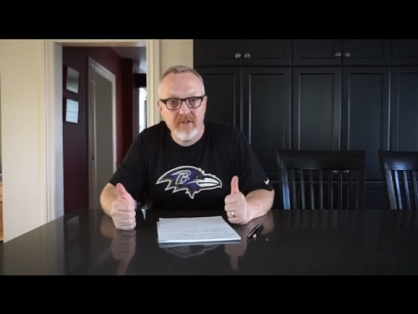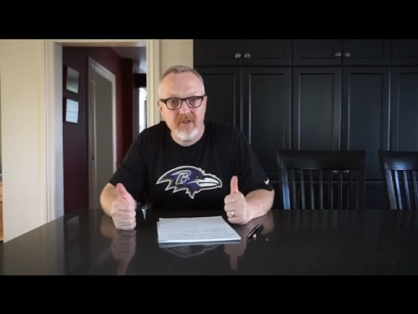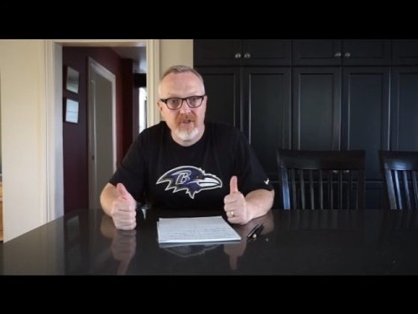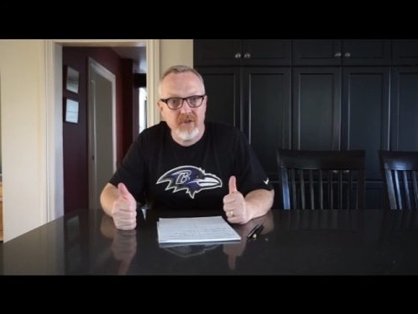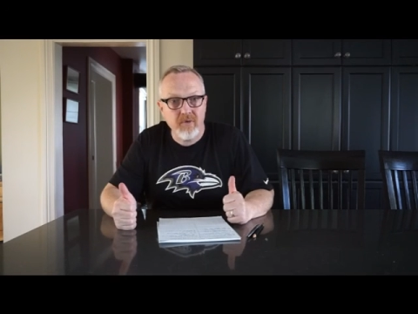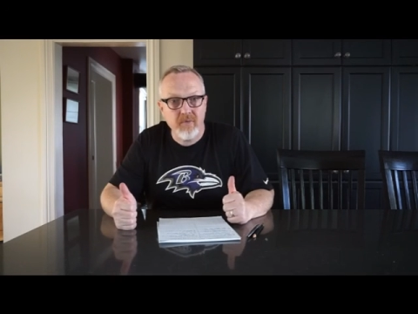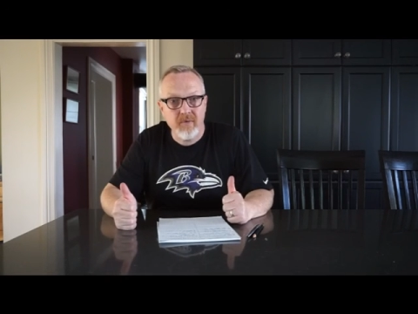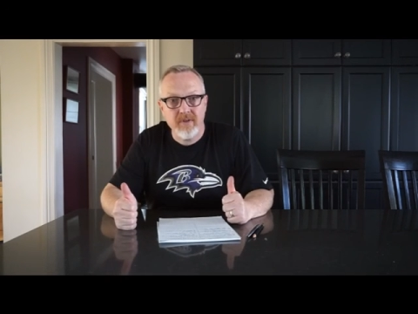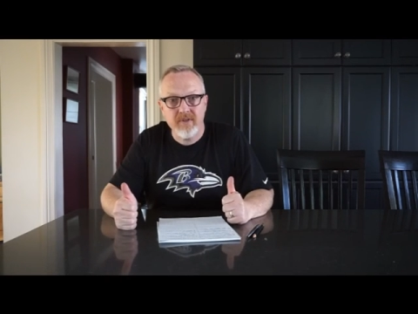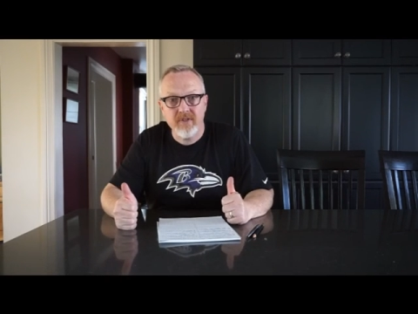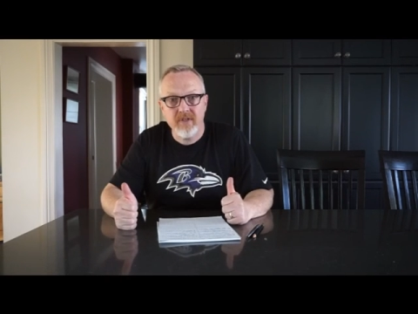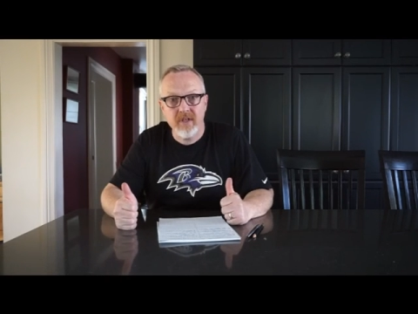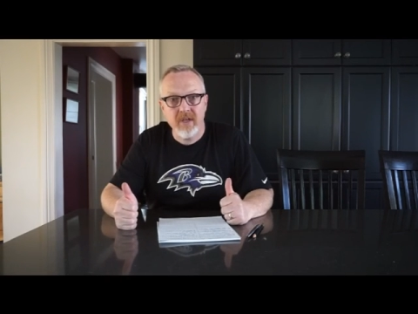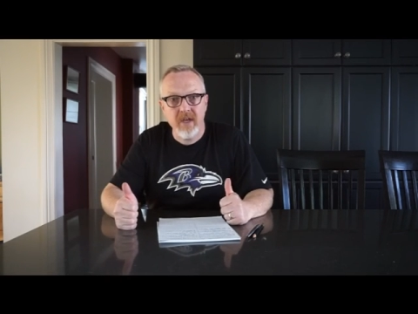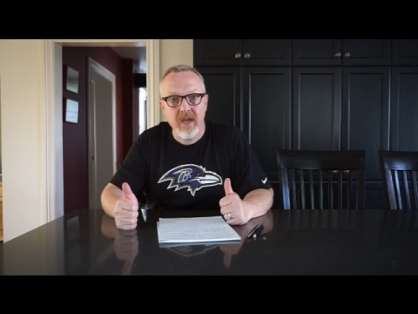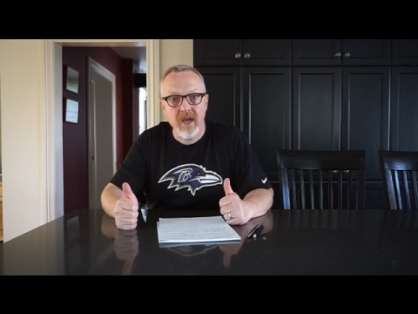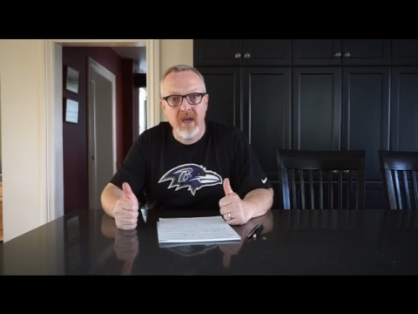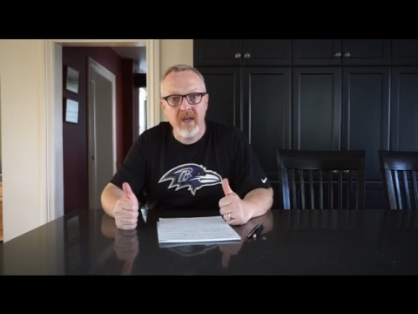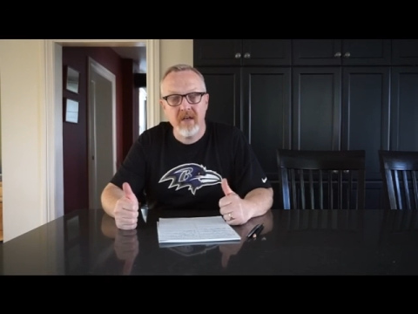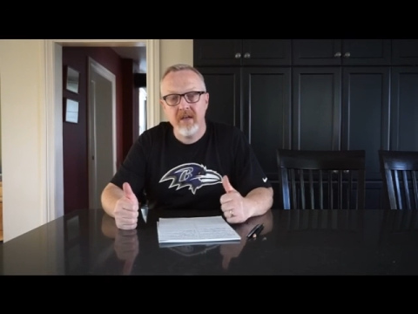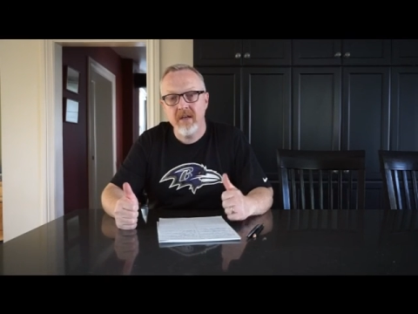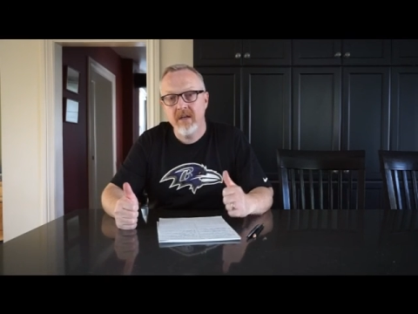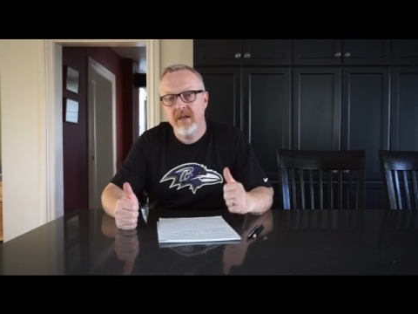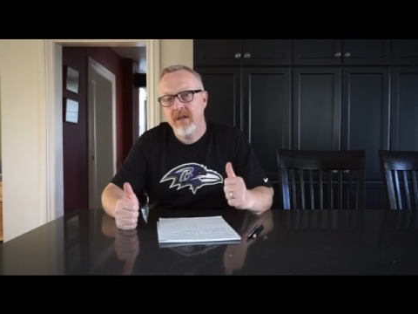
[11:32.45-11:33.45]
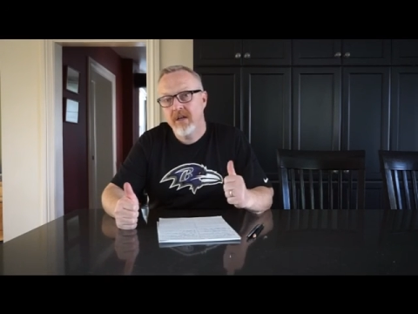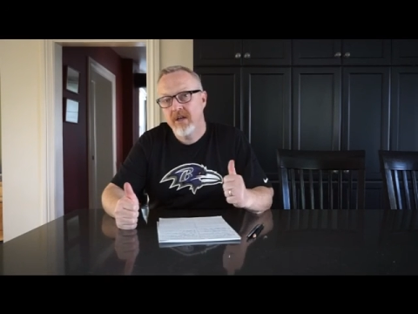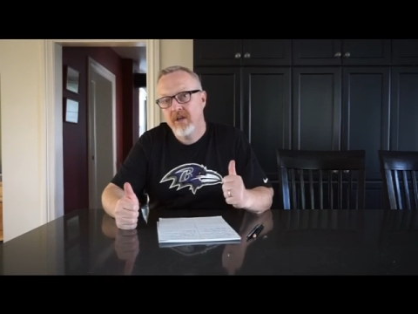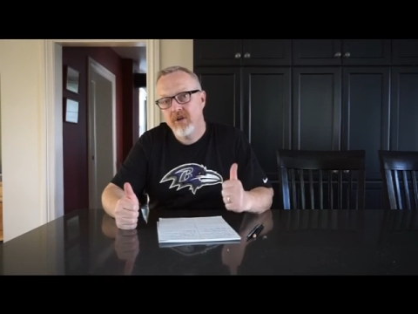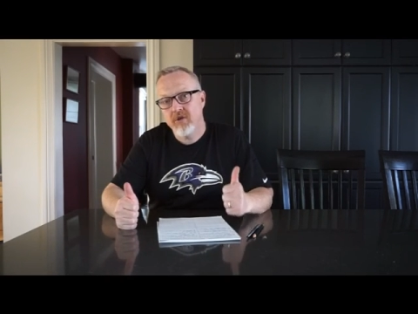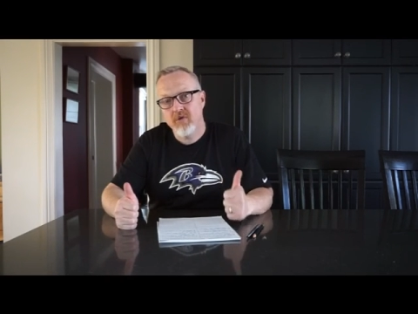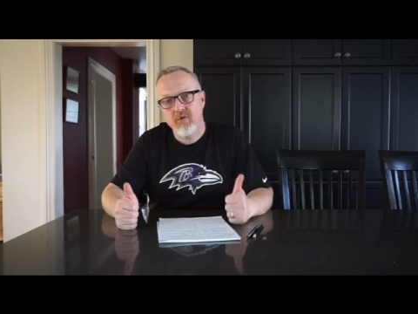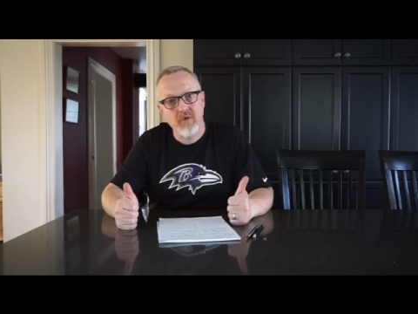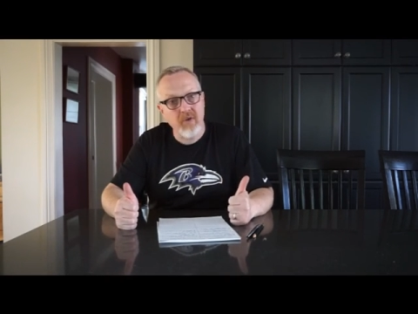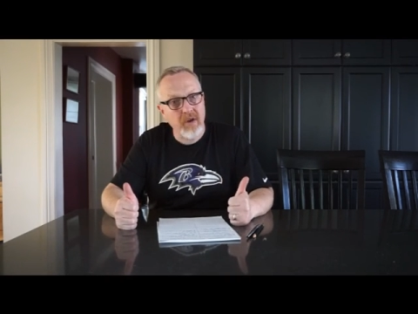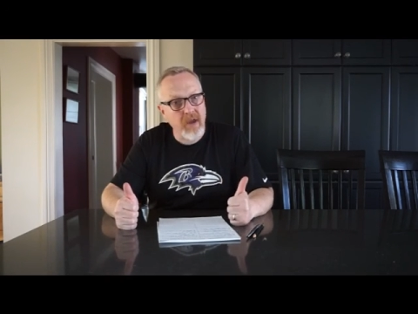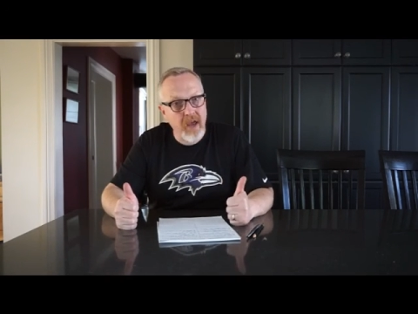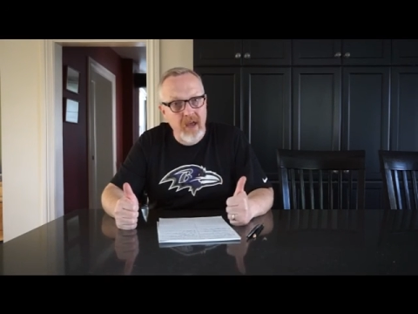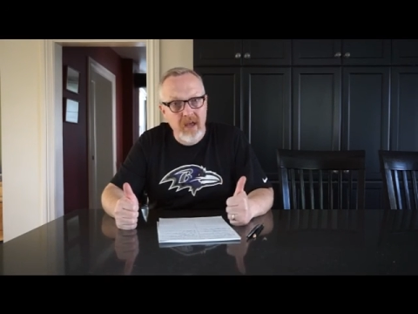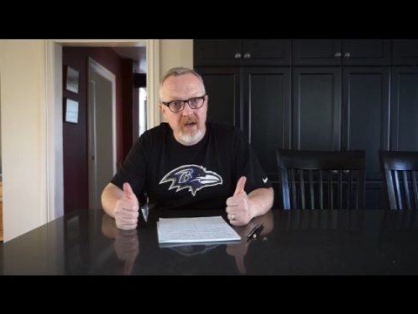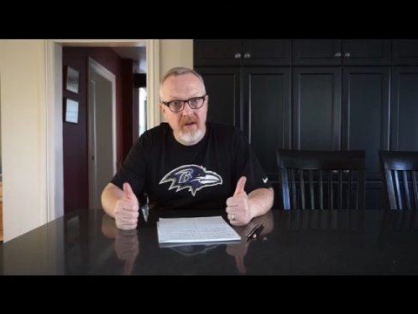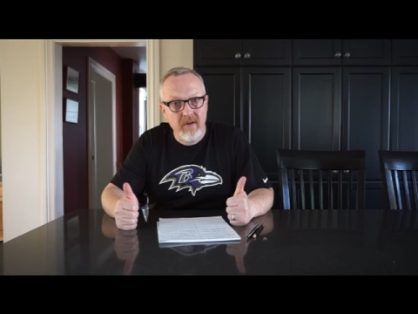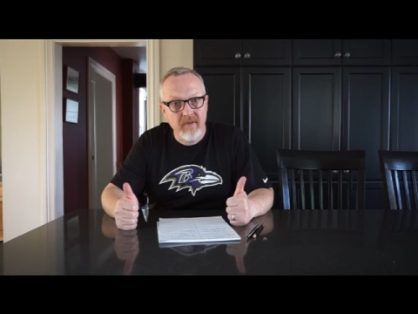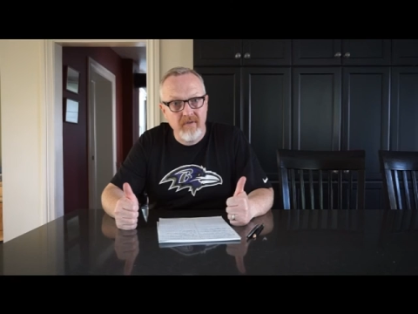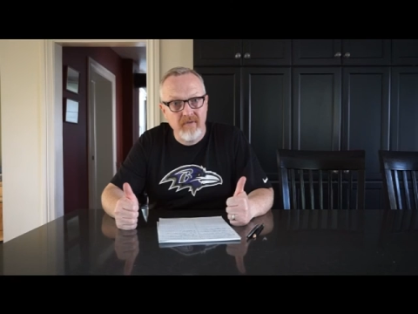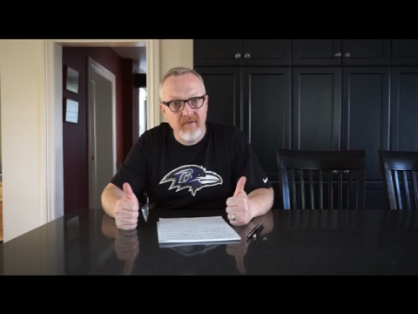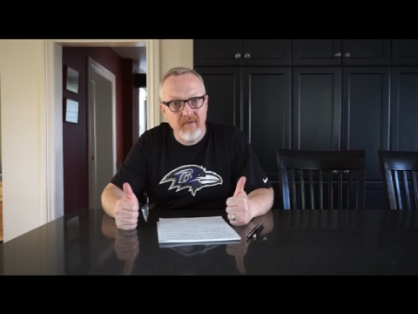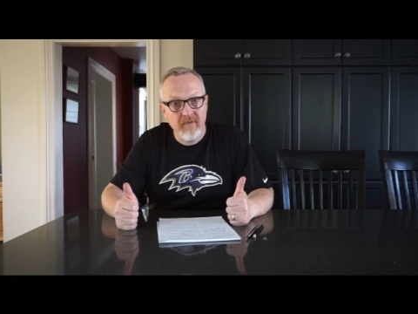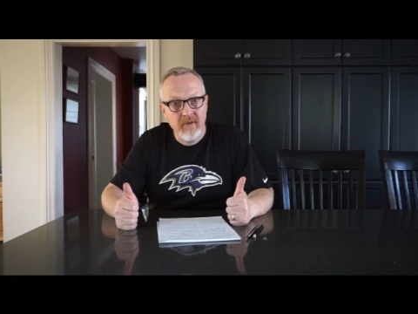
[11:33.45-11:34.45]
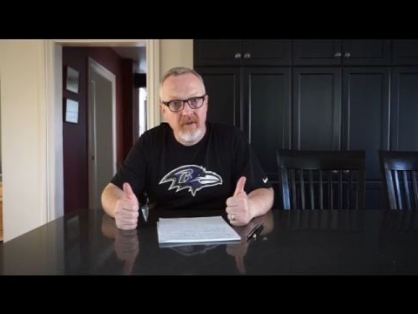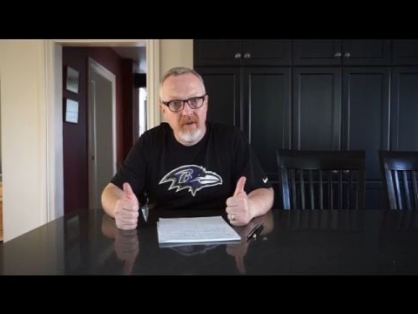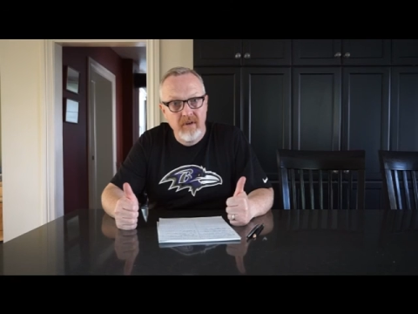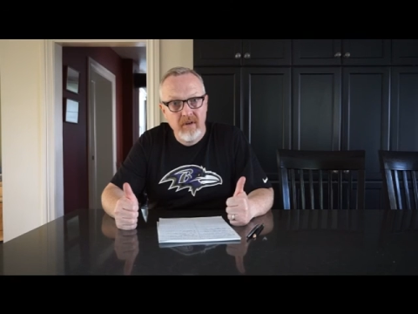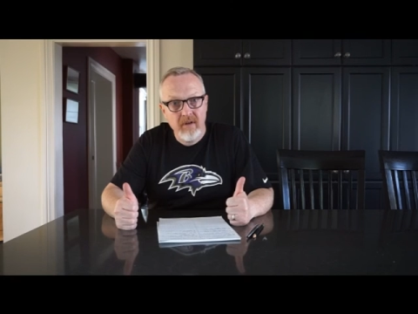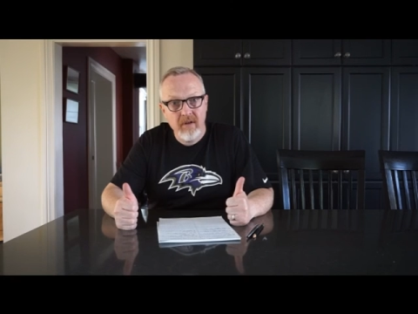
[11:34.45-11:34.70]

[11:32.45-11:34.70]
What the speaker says: So once again, creative,